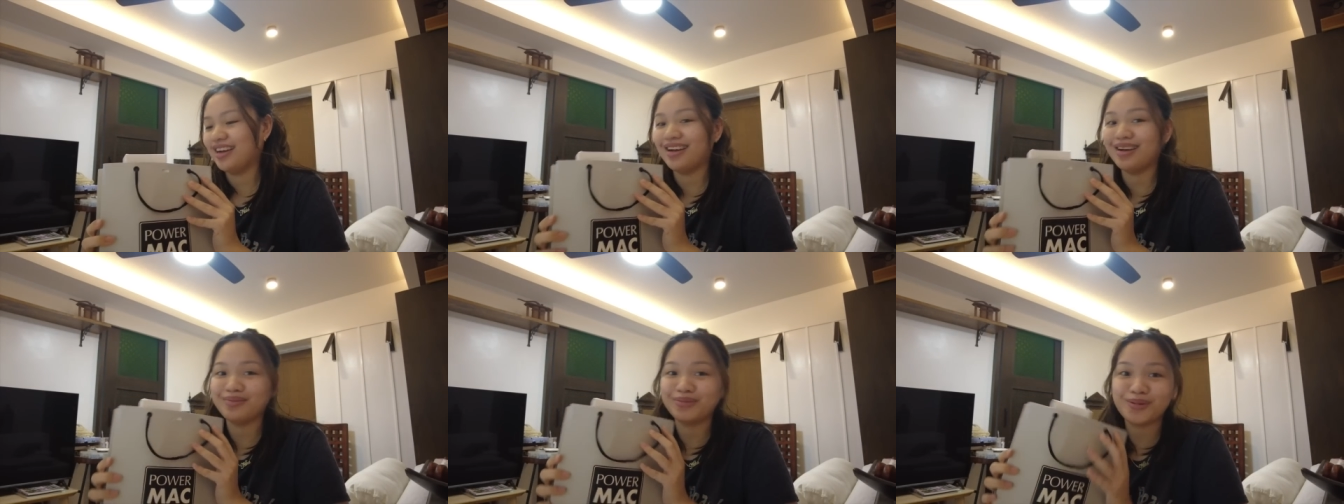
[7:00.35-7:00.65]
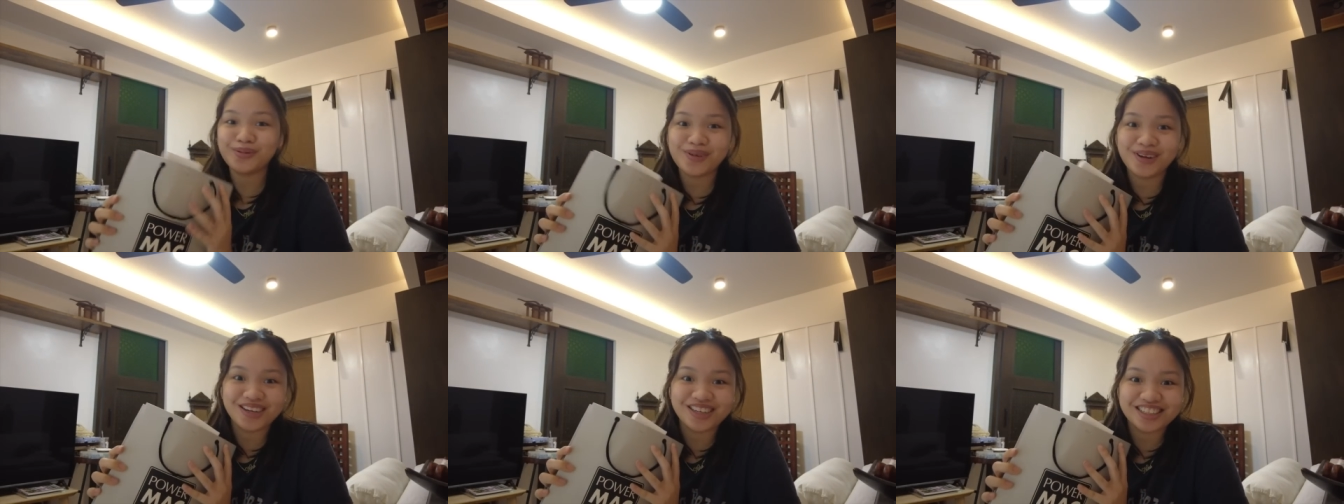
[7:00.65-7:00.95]
have a
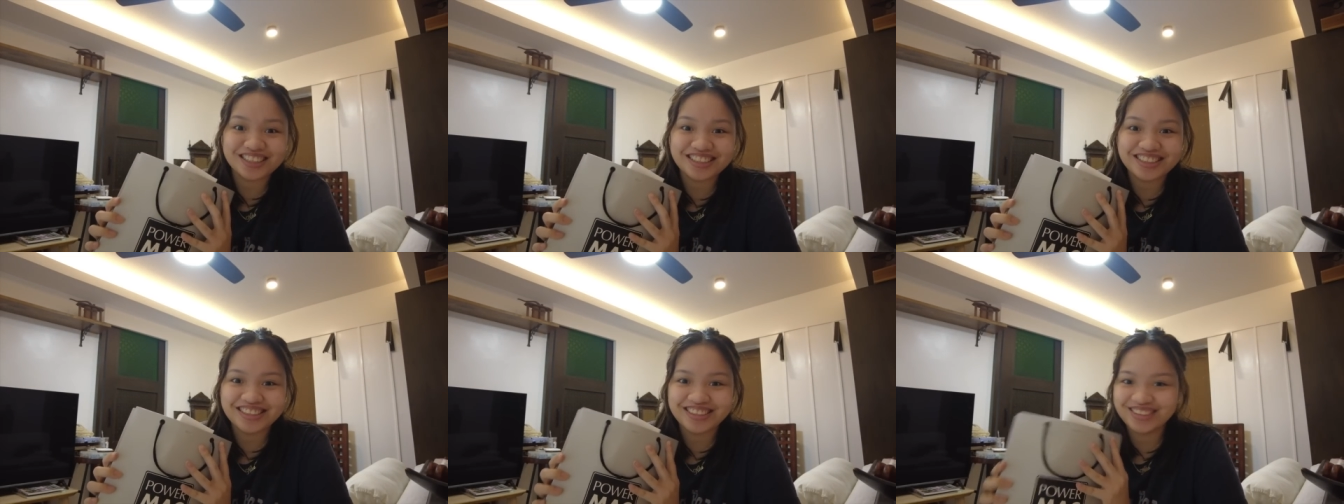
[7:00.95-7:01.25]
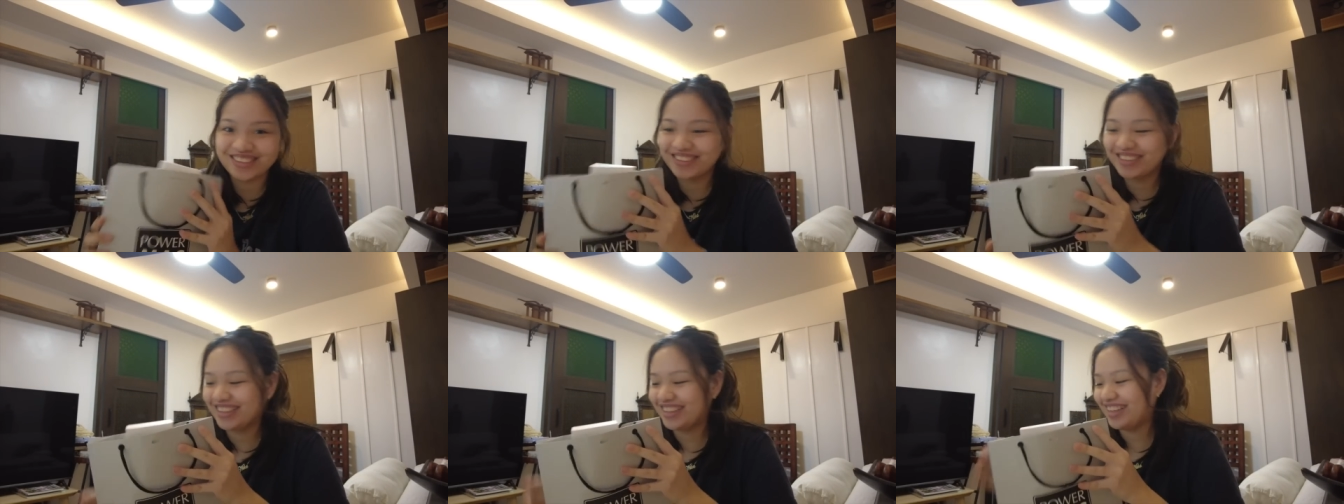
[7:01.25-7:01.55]
lodge, so
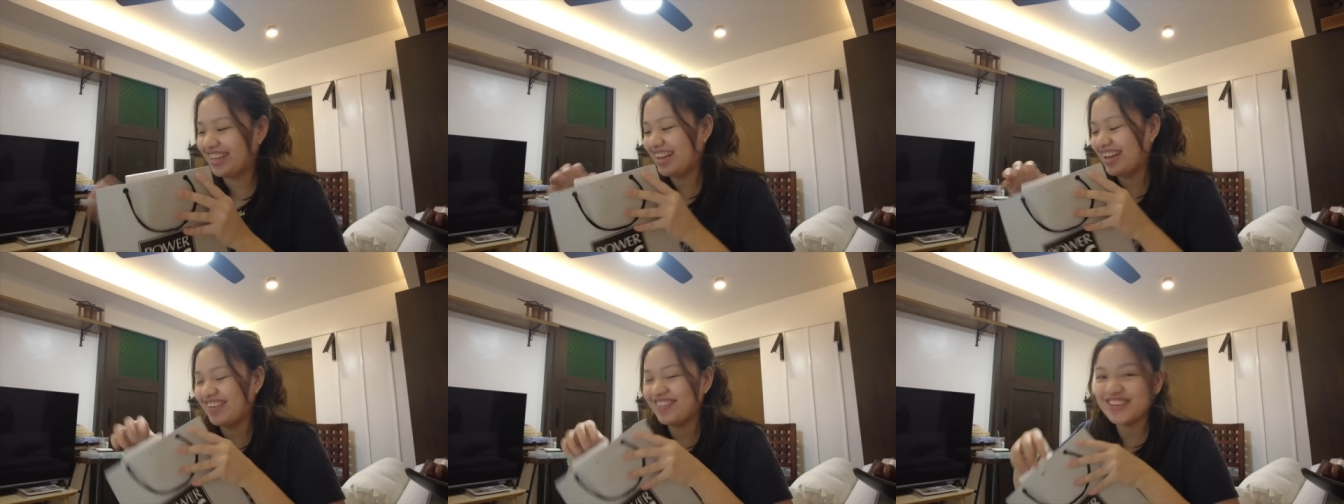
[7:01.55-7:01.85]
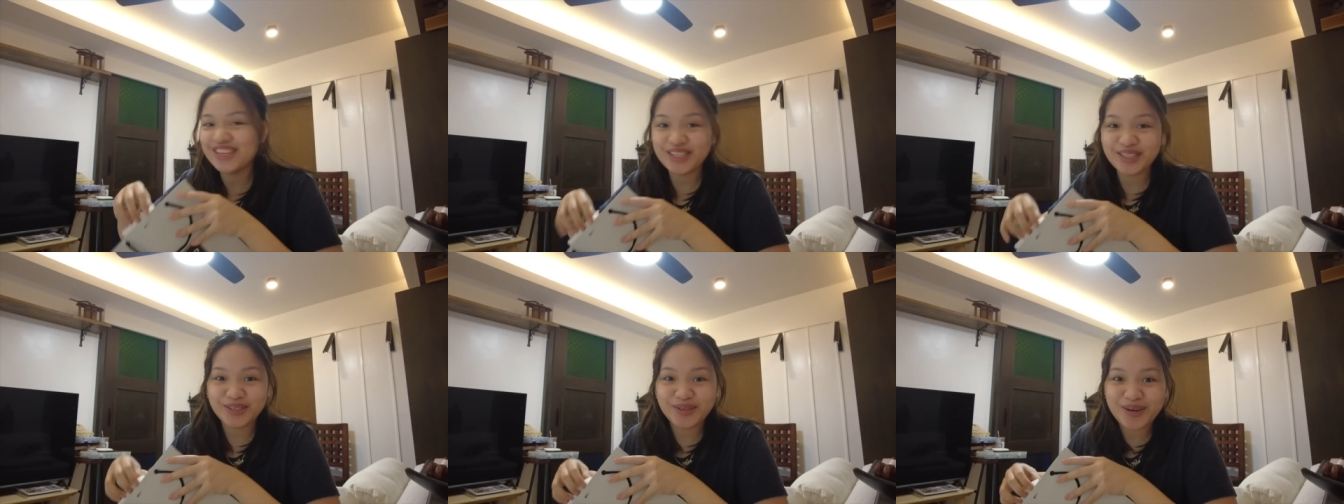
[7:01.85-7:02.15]
we
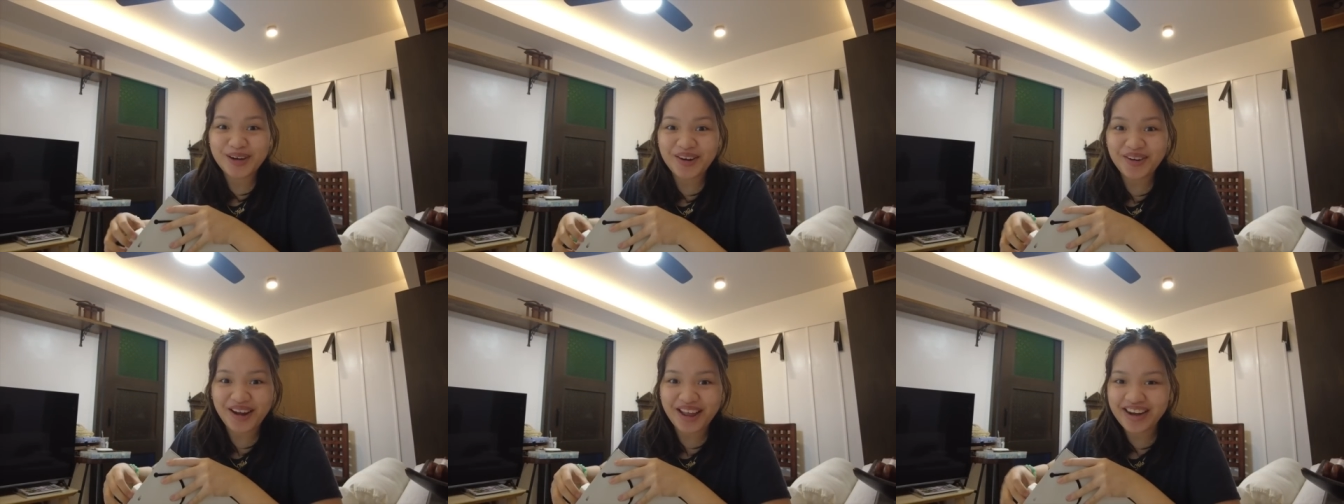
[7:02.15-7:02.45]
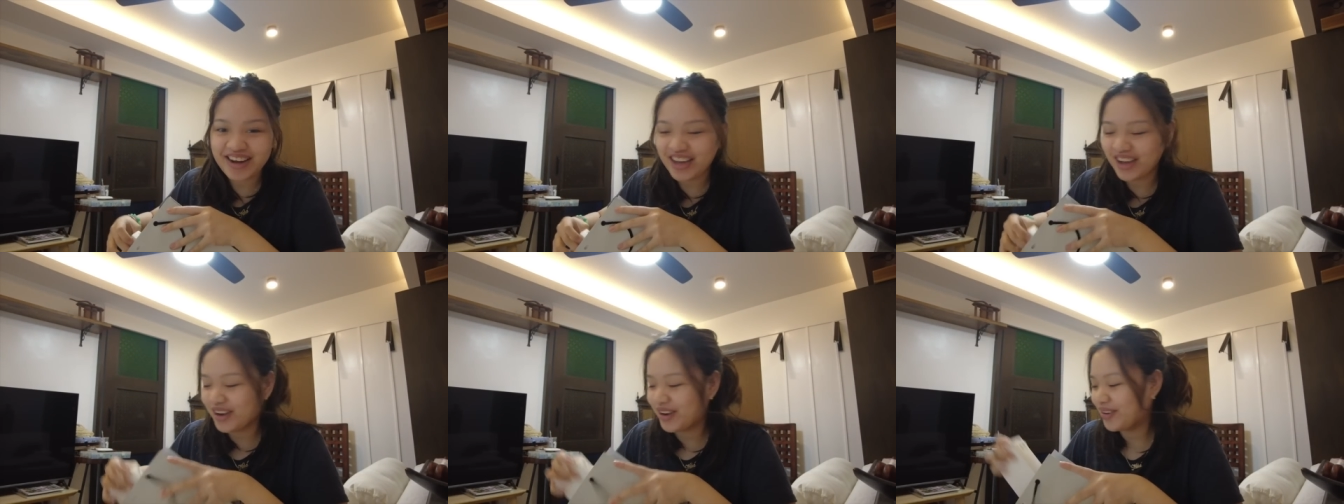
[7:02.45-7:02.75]
just did it
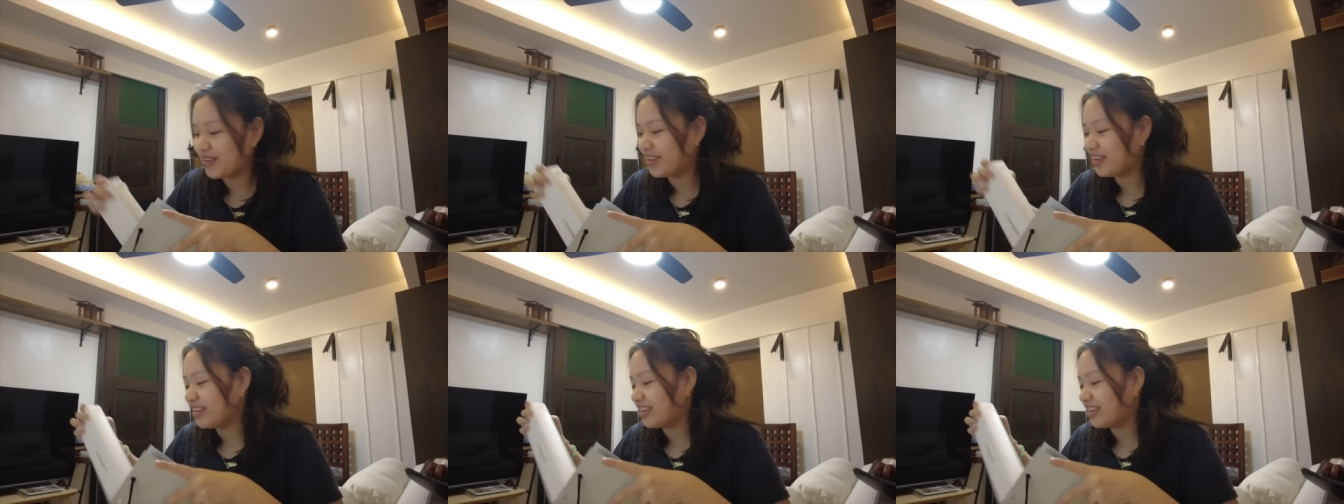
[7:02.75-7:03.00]
right now.